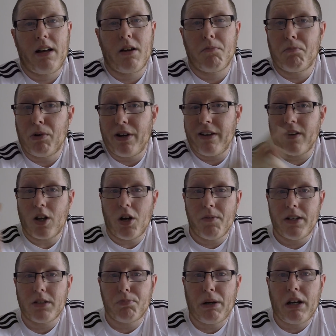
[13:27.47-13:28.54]
put it in the
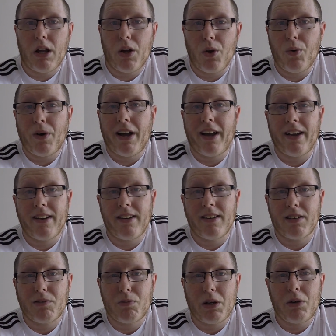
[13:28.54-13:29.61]
comments below
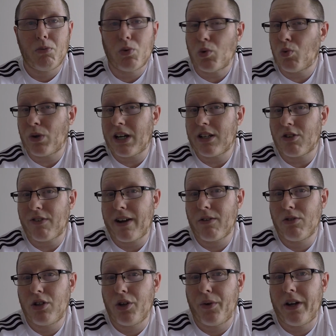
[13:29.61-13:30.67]
and we will get
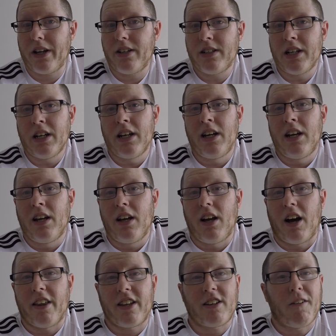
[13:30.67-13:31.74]
around to it.
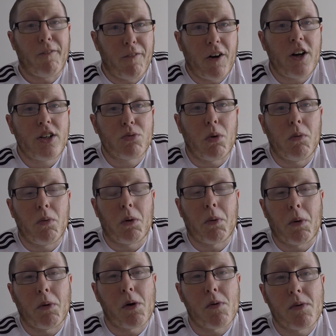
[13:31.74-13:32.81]
I think the first one we'll
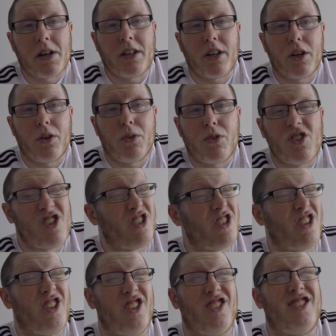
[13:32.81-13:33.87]
probably do, just
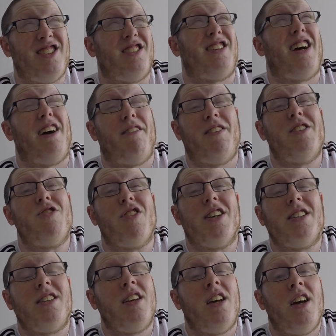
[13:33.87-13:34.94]
because it's out of
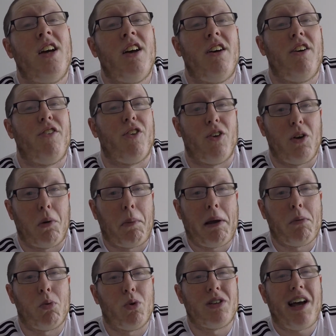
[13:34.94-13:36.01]
interest for a lot of
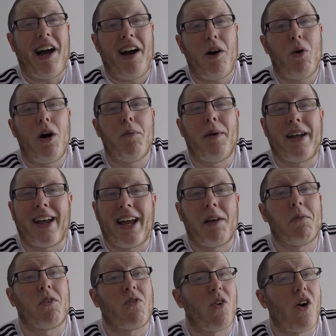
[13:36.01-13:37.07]
people, is how I became
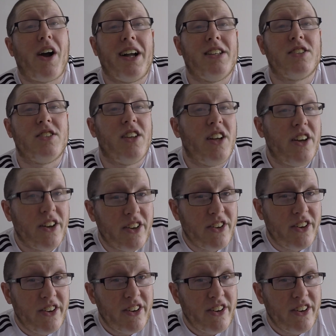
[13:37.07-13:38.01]
a rides nerd.